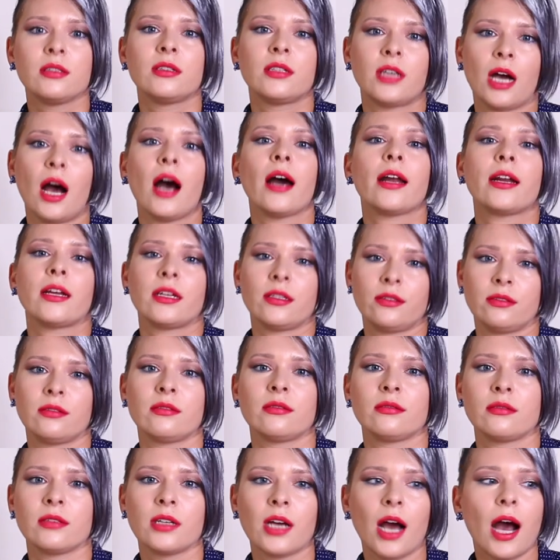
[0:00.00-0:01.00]
got
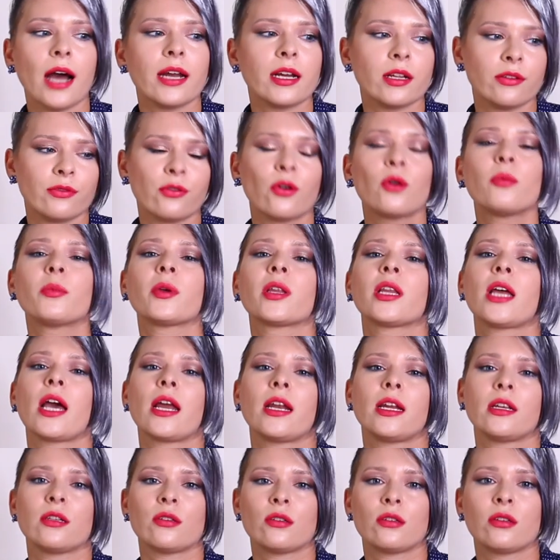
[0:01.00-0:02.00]
it, got it
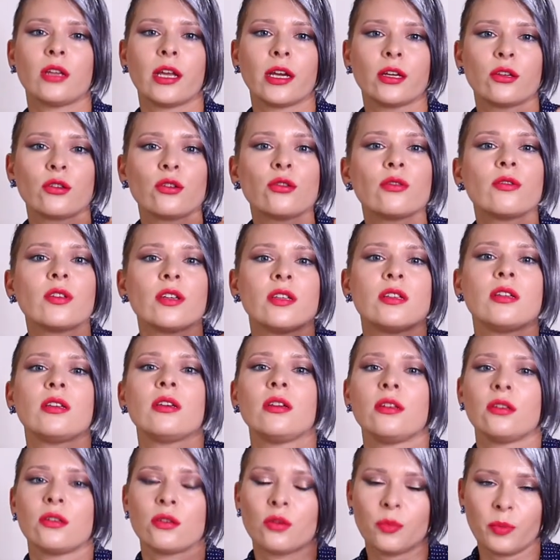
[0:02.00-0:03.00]
formulated like to the
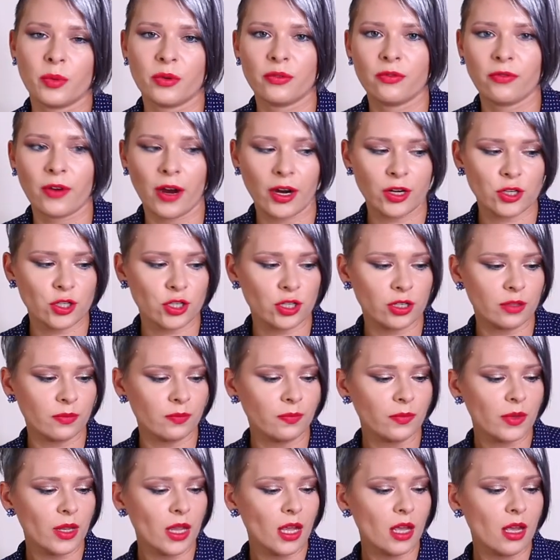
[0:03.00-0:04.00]
T, to perfection.
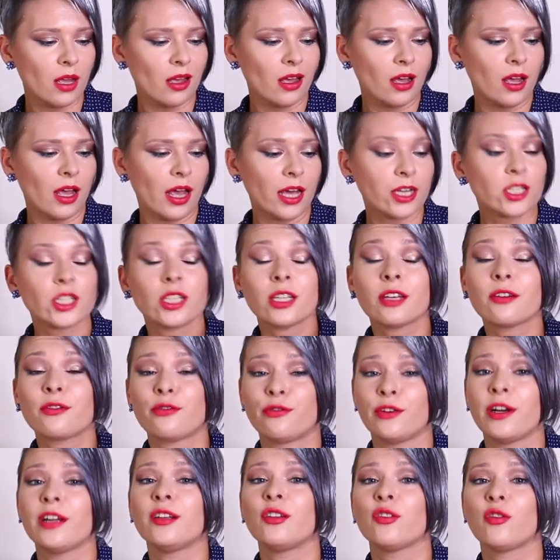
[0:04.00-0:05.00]
Actually, a
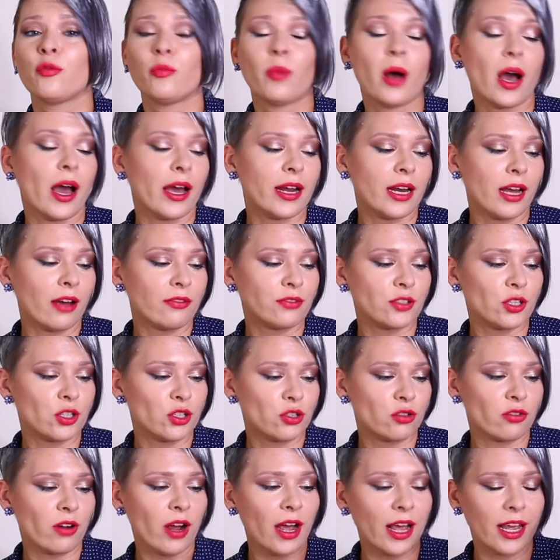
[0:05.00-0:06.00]
friend of mine, after
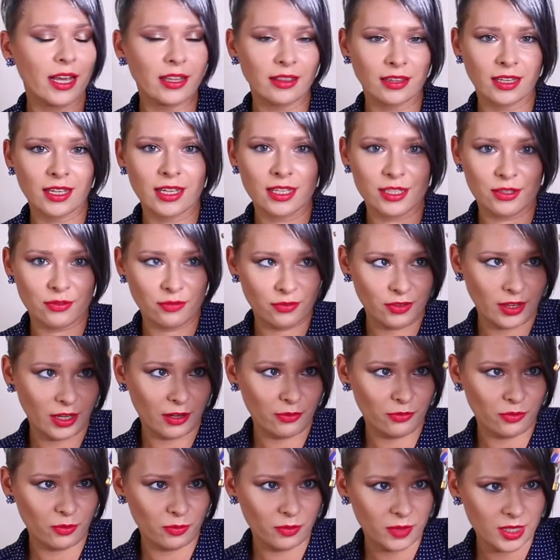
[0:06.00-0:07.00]
trying this,
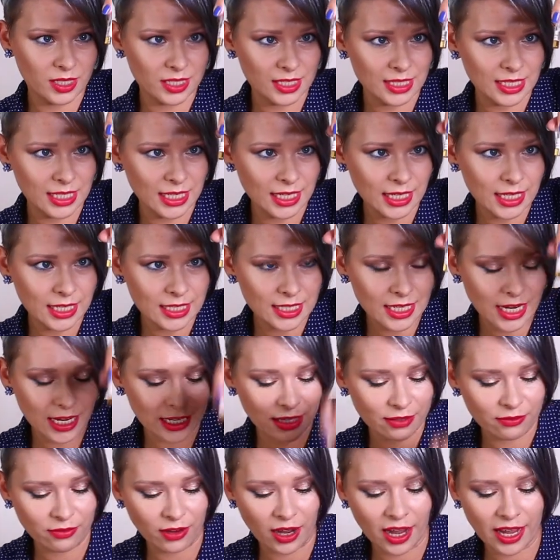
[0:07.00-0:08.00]
like from this teeny
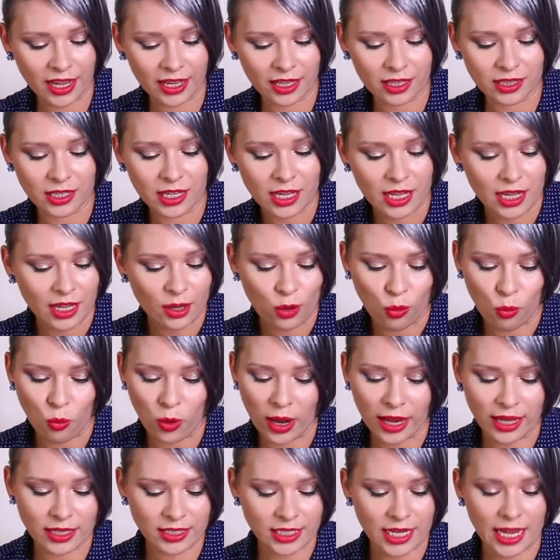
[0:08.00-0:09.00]
tiny vial,
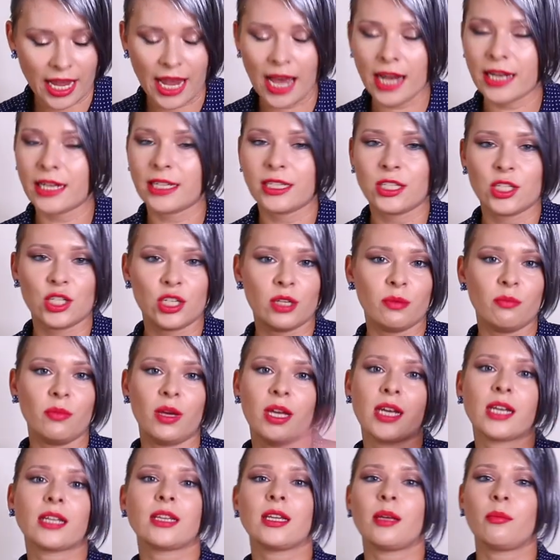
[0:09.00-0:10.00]
went ahead and she
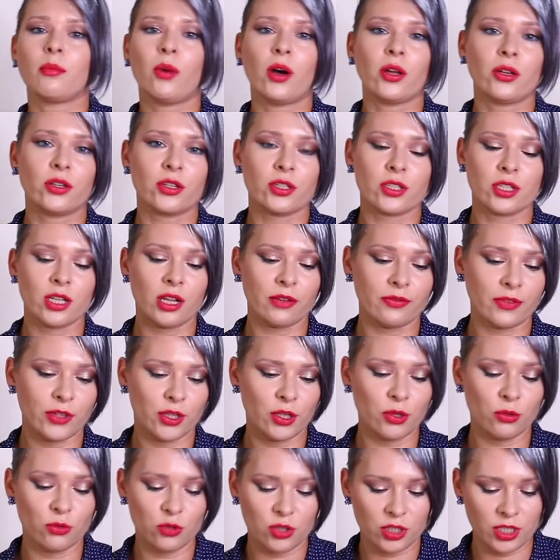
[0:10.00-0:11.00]
immediately bought herself a
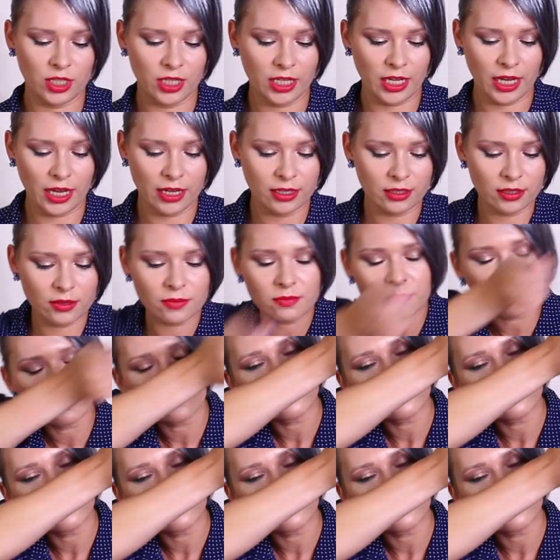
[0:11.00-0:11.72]
huge decant